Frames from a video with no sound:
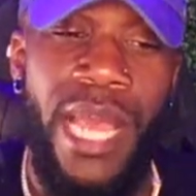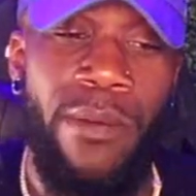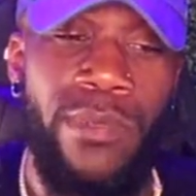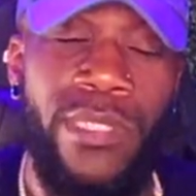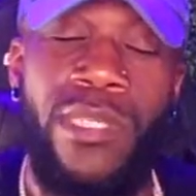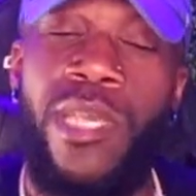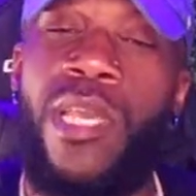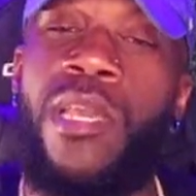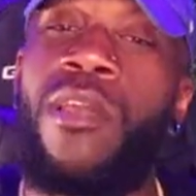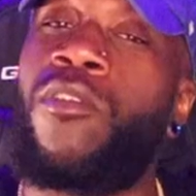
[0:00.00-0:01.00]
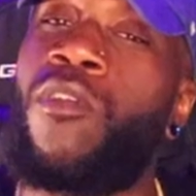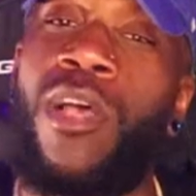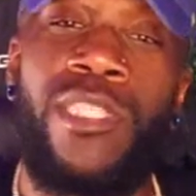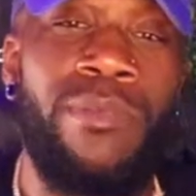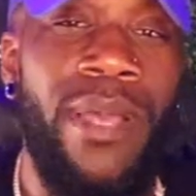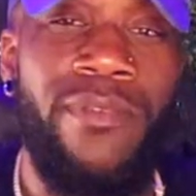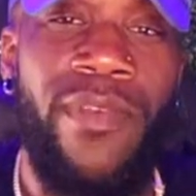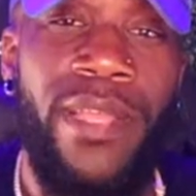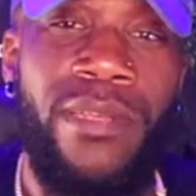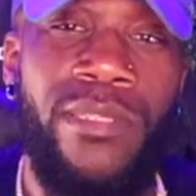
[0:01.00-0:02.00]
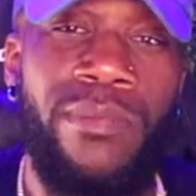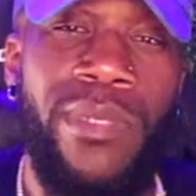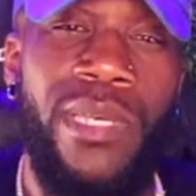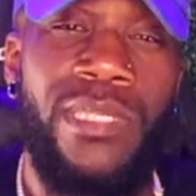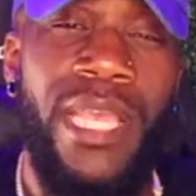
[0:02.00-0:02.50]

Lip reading: I was crossing my fingers because